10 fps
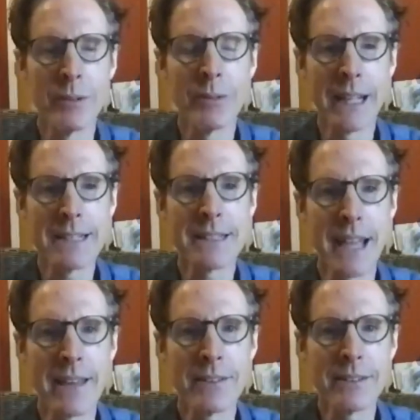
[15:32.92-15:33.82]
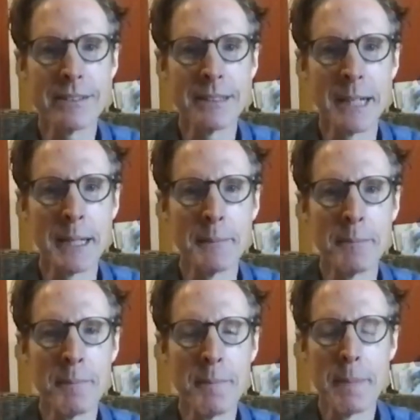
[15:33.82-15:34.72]
we get together,
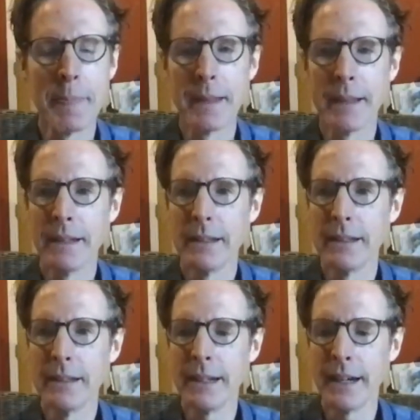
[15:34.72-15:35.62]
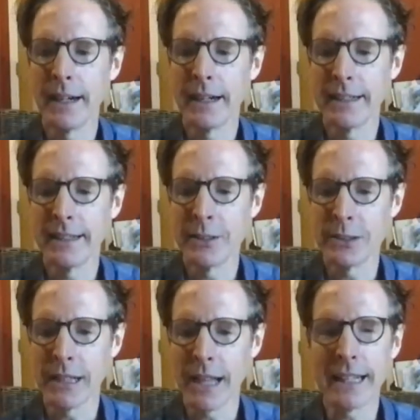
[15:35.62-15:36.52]
there's
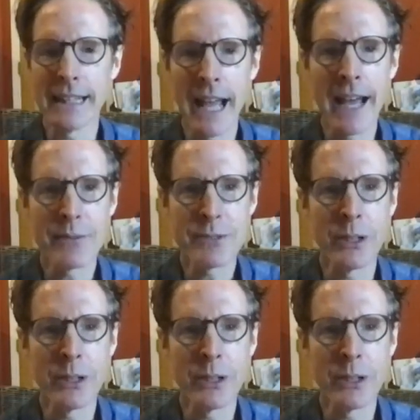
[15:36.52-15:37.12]
a lot of laughs.